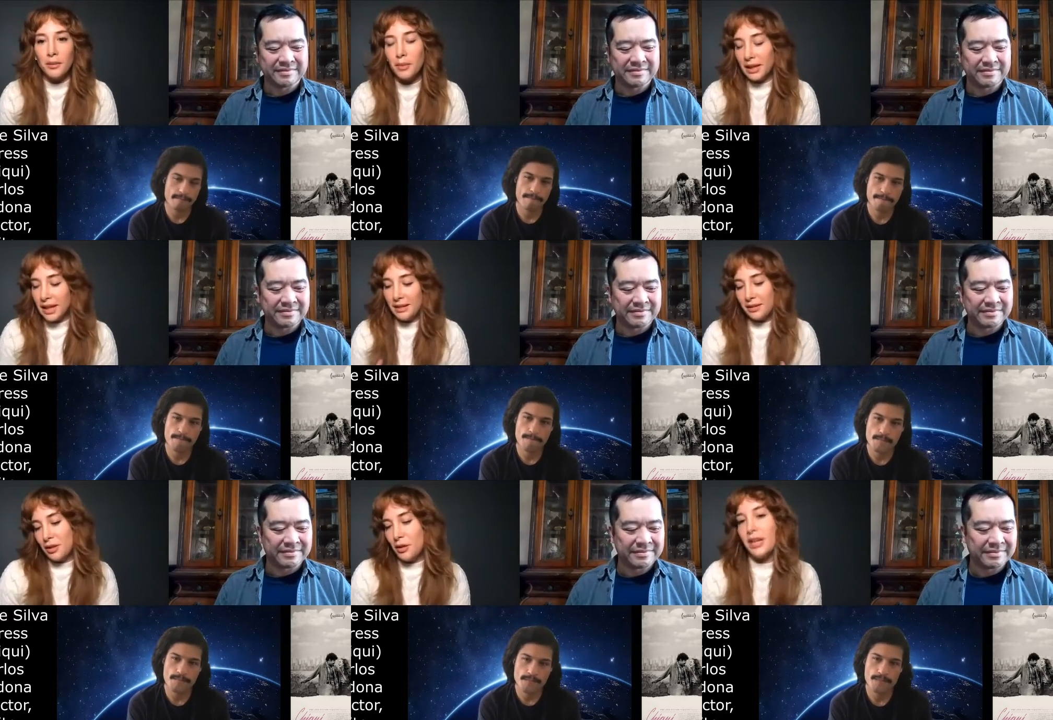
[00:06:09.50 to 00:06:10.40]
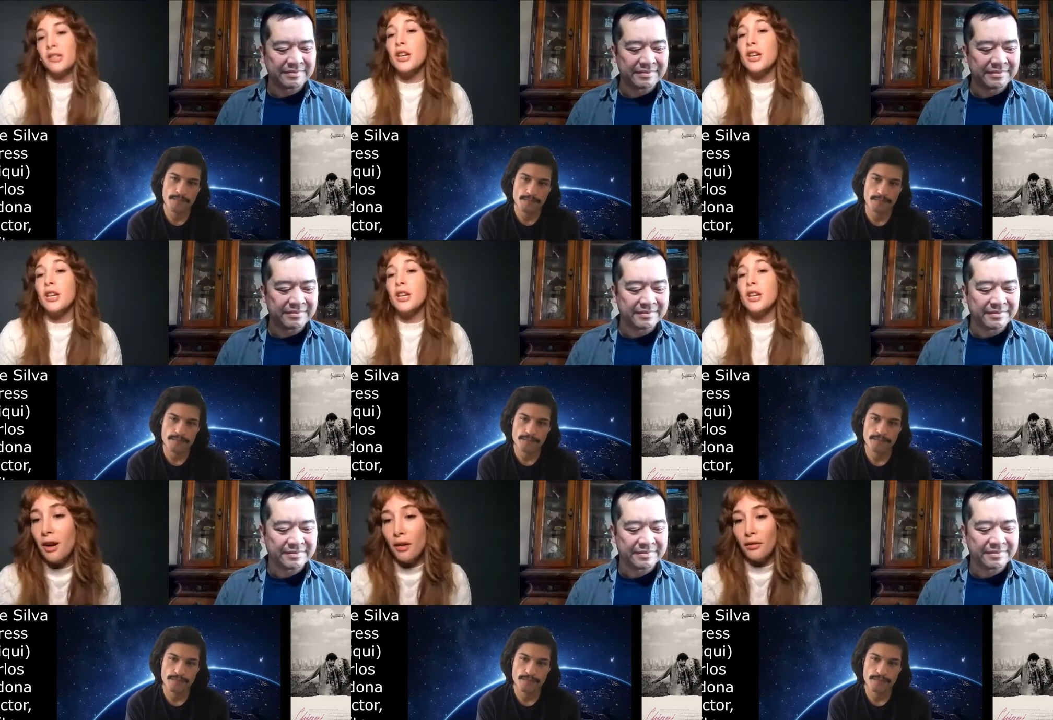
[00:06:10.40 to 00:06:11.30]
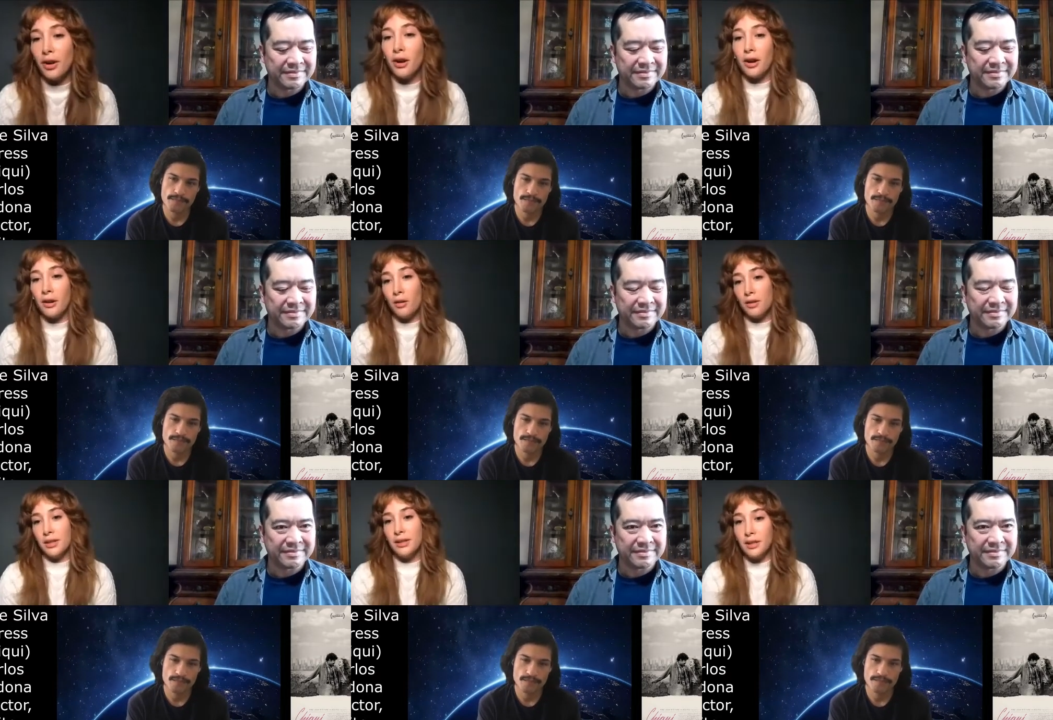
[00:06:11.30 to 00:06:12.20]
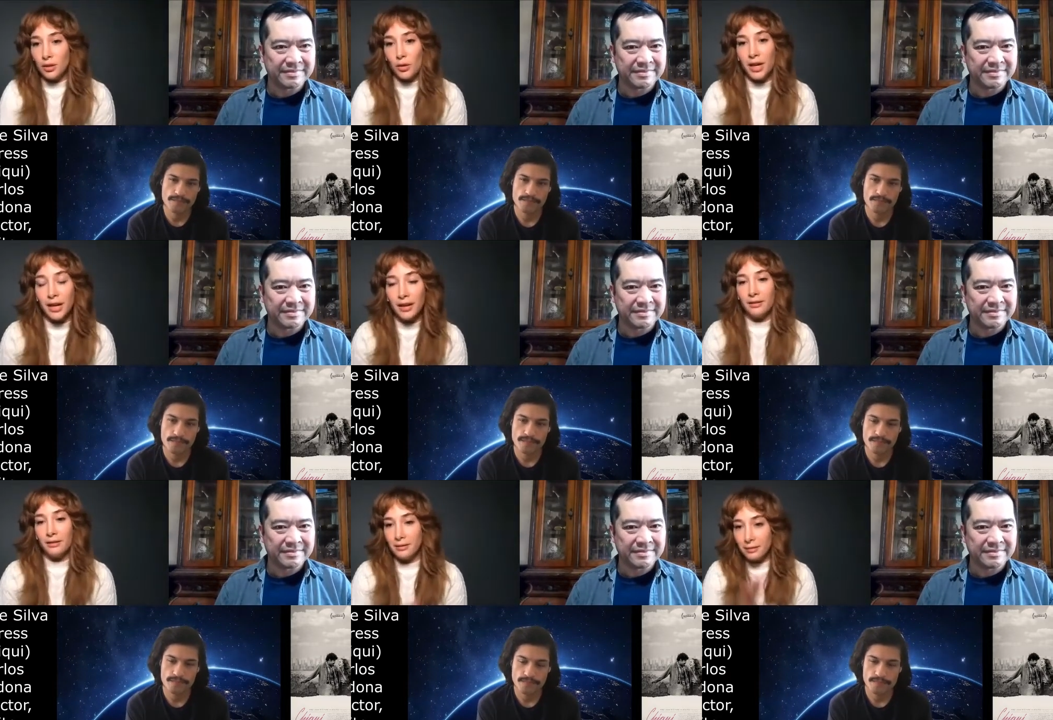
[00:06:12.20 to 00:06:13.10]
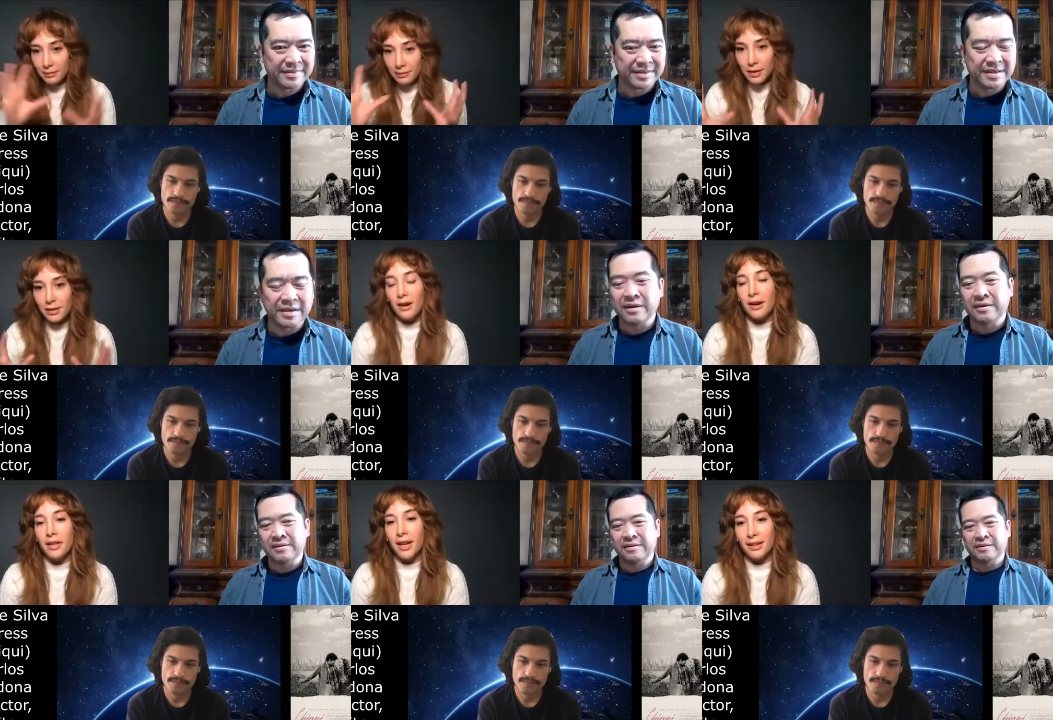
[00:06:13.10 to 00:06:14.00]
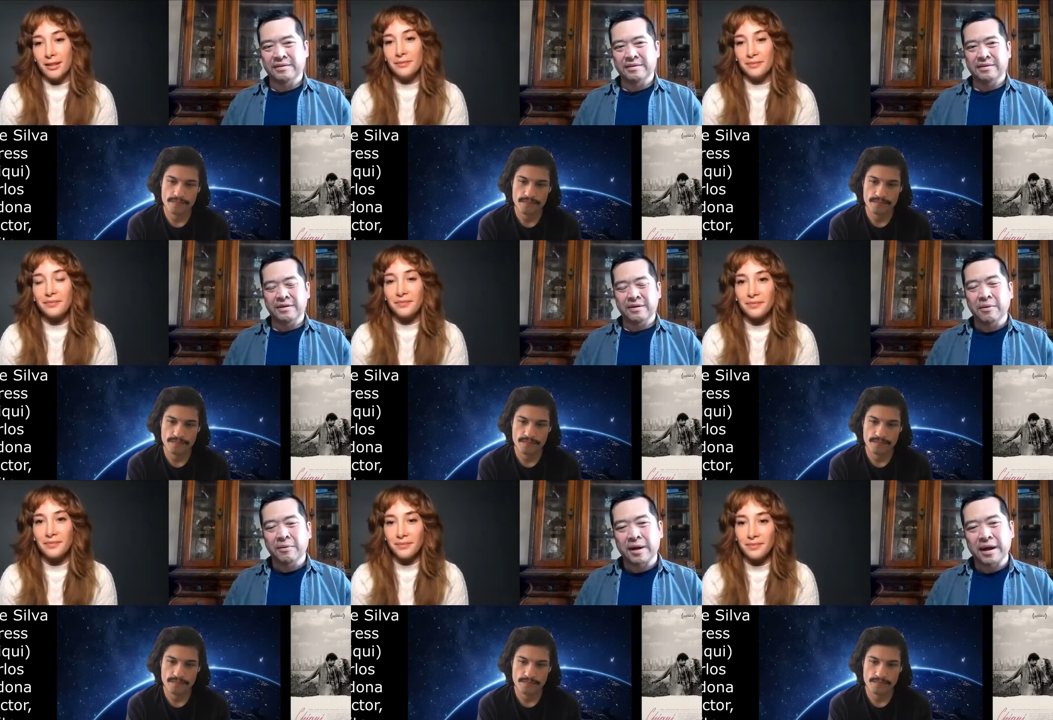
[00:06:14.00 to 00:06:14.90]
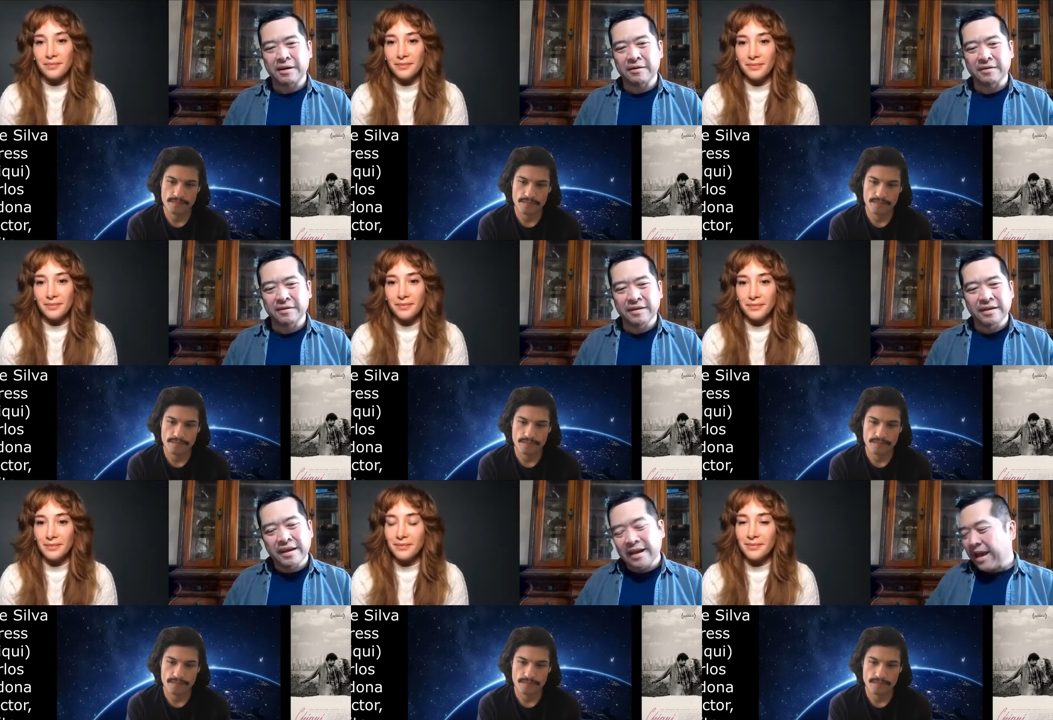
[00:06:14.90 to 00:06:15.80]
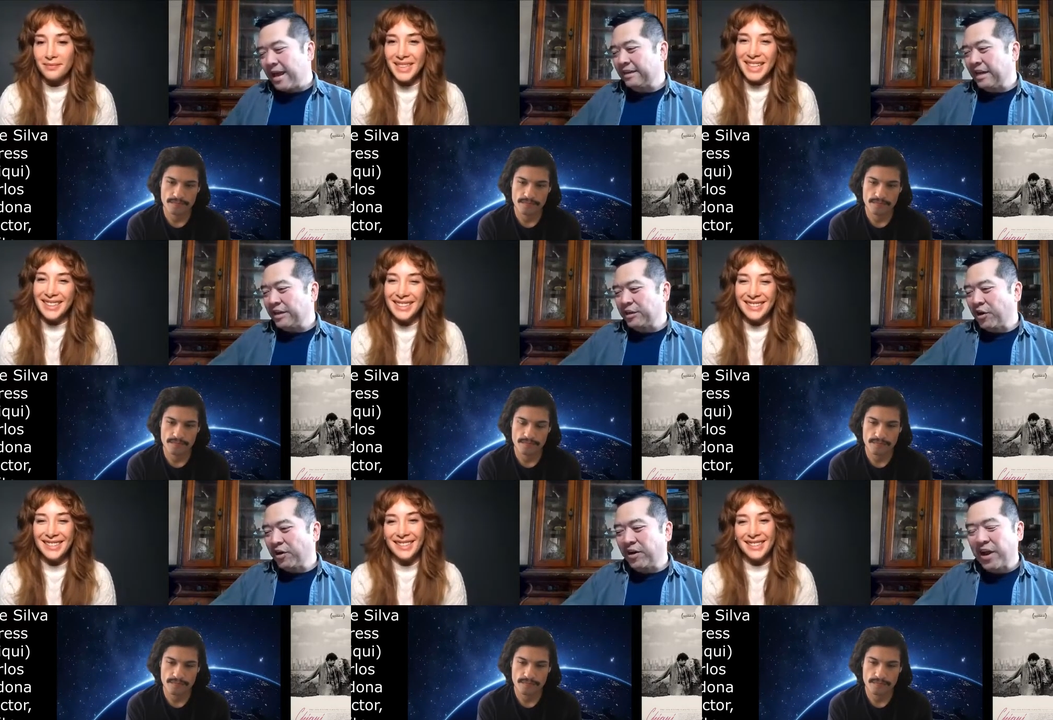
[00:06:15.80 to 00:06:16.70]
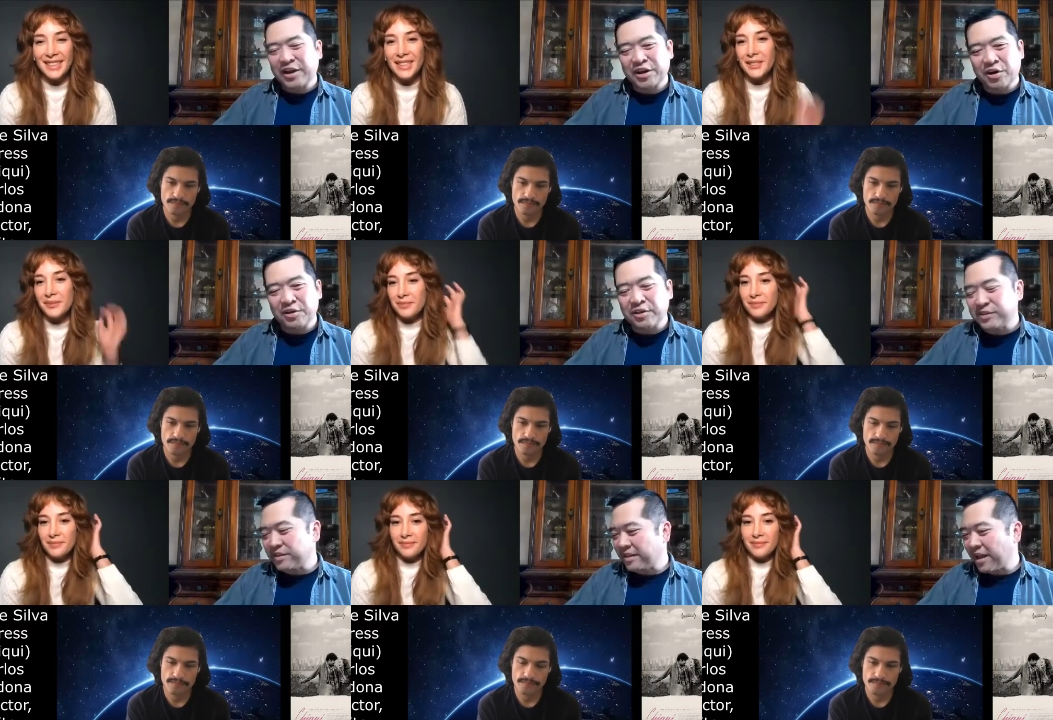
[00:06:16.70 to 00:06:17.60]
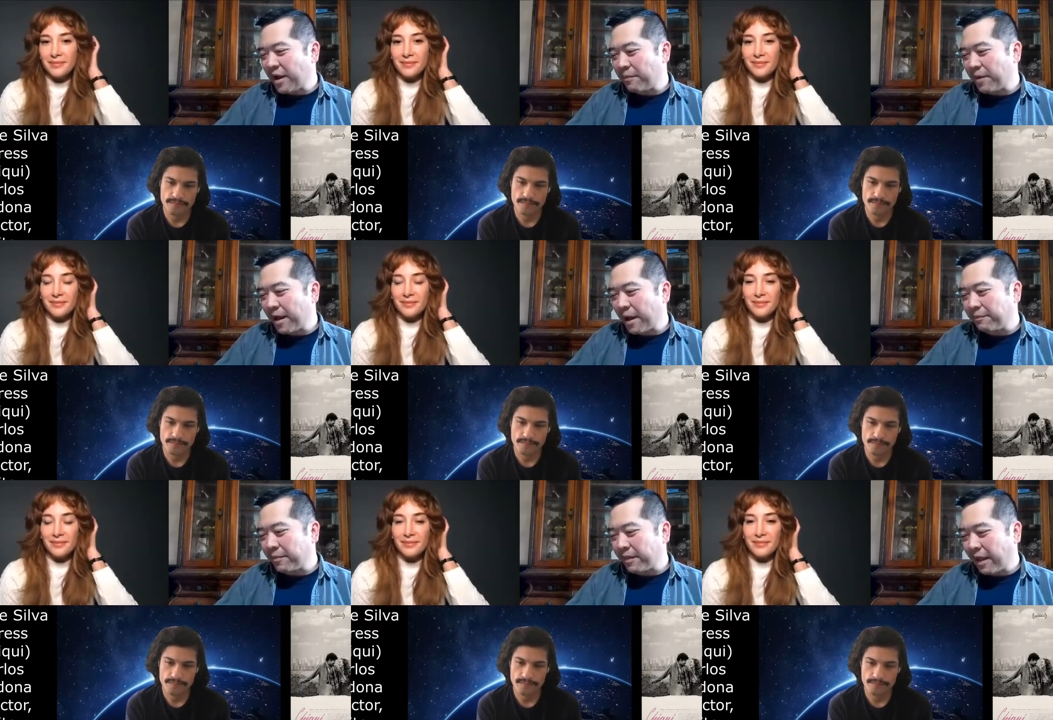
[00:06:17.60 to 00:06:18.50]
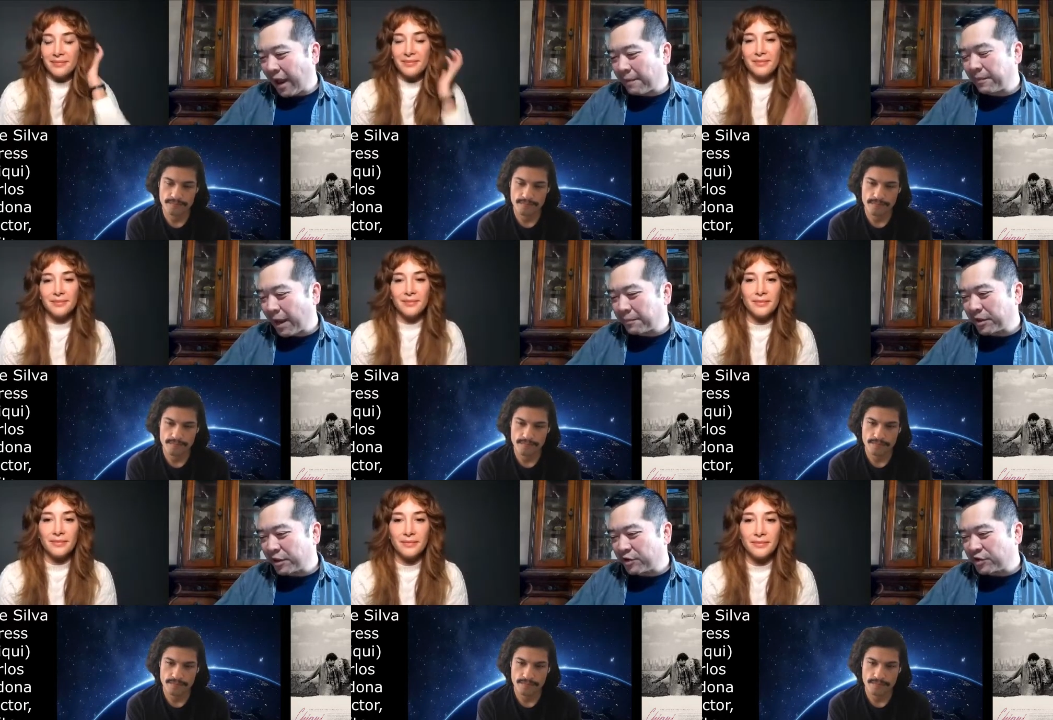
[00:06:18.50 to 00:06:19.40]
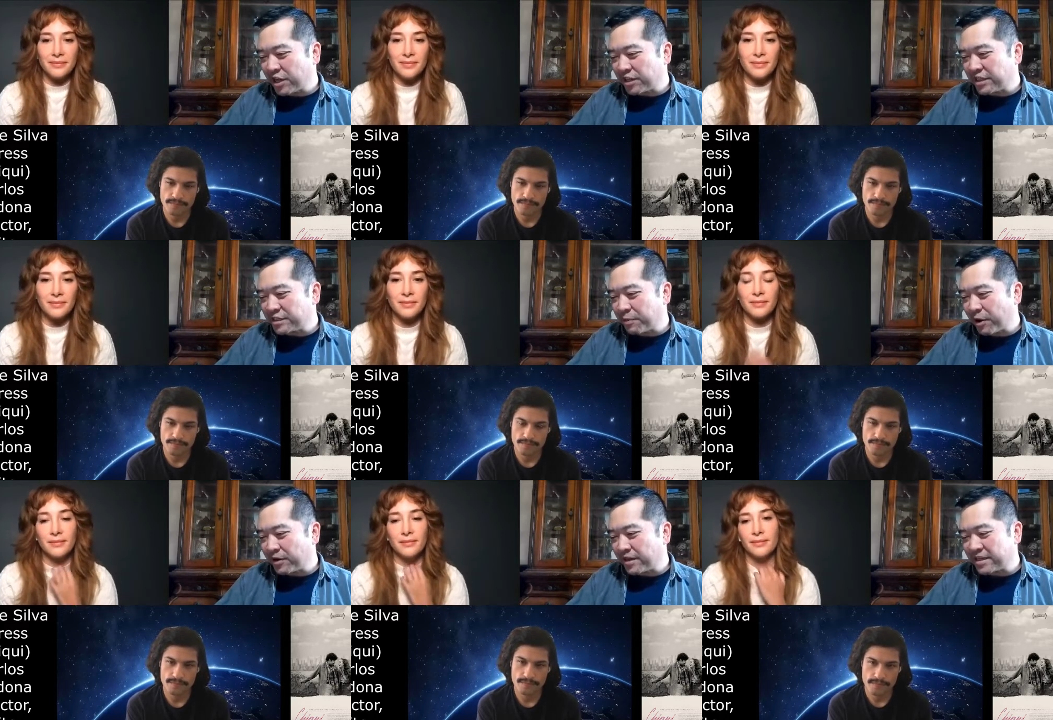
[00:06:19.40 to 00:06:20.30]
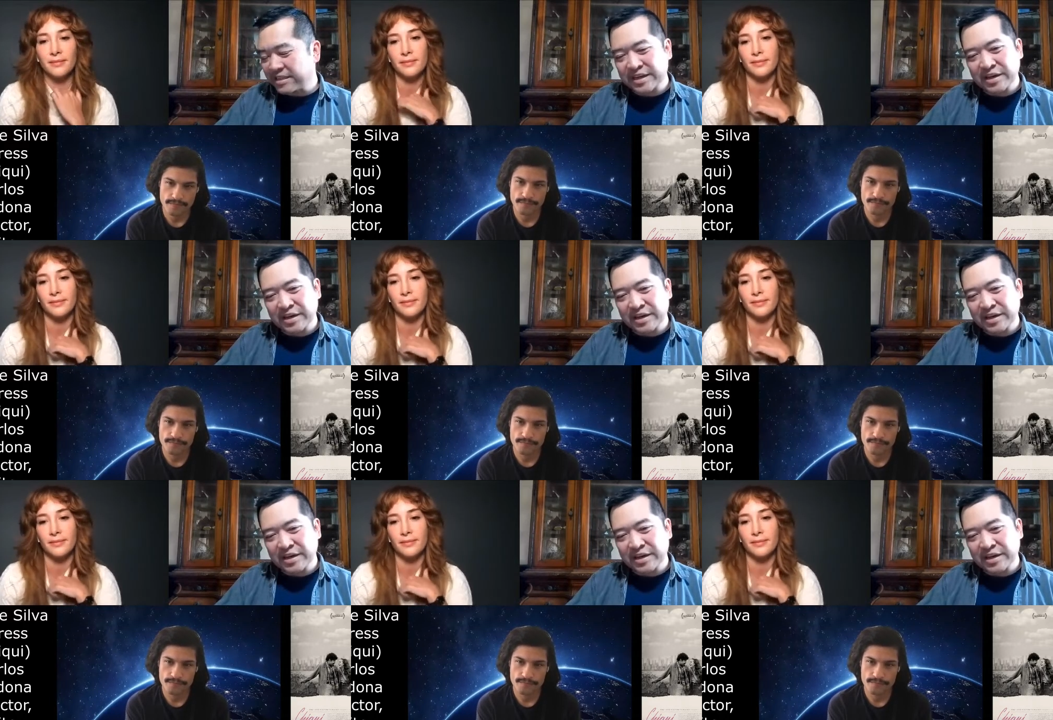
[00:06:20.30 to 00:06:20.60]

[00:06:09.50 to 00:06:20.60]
Speaker 1: but like your interpretation of her also in the story, the entire thing.
Speaker 2: Wow. And and Car and Carlos, um, I'm I'm I'm curious on this part is